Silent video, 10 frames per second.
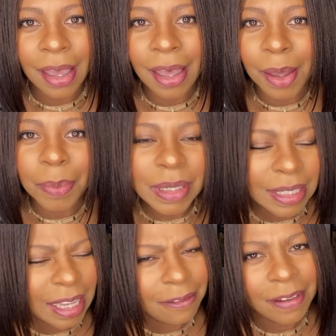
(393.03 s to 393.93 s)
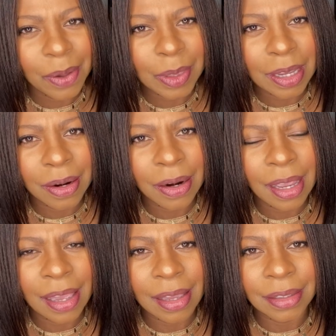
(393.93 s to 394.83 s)
Uh, be safe out there.
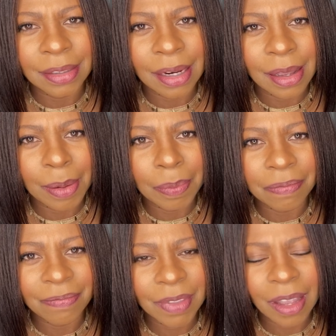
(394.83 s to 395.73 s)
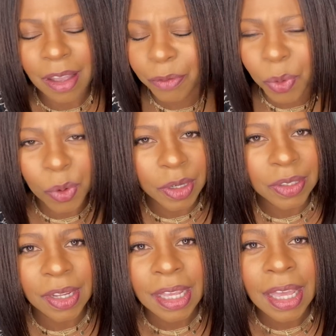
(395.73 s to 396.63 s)
And um, of
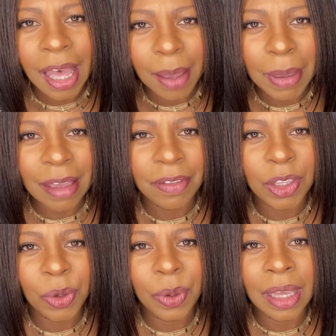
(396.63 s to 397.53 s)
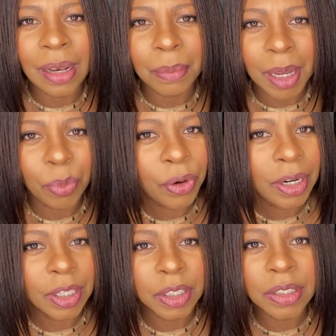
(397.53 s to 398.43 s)
course, I'm having you in my
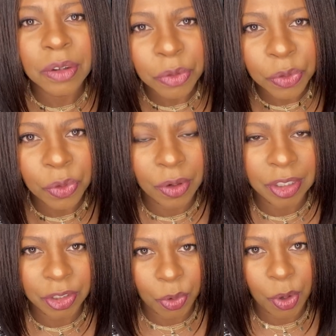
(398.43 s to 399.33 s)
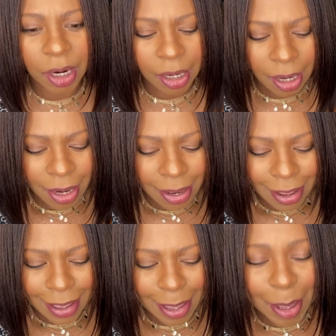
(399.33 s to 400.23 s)
prayers for sure.
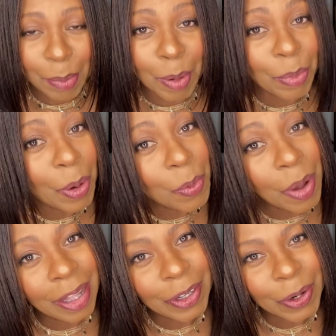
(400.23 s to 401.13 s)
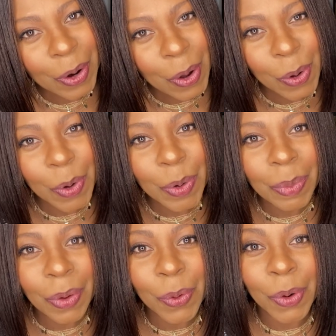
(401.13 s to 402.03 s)
Um, but while you're home,
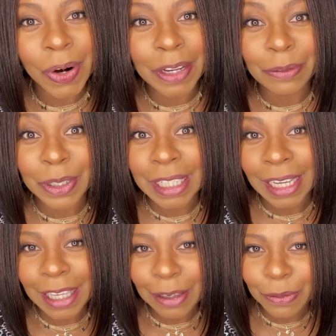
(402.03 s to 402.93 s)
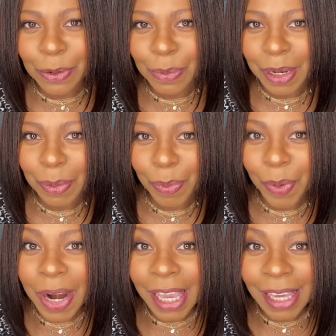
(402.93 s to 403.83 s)
or if you're taking a few minute
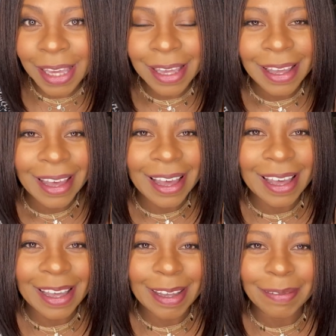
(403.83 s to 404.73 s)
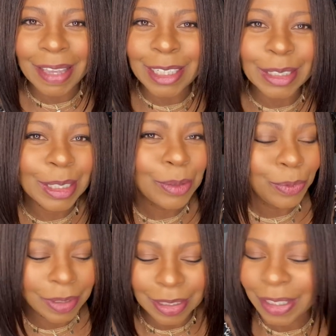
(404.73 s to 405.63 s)
break um, and just
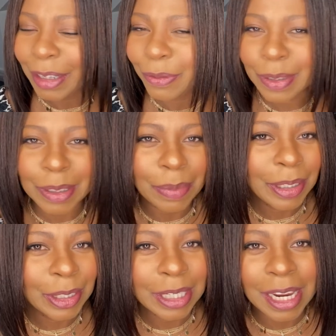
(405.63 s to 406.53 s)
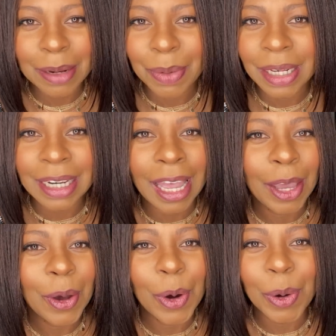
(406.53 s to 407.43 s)
was looking for some entertainment, I
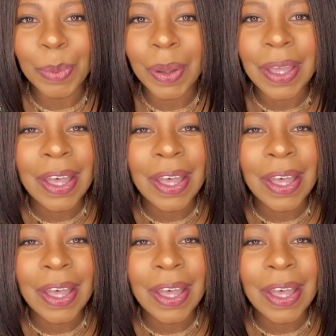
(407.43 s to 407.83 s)
hope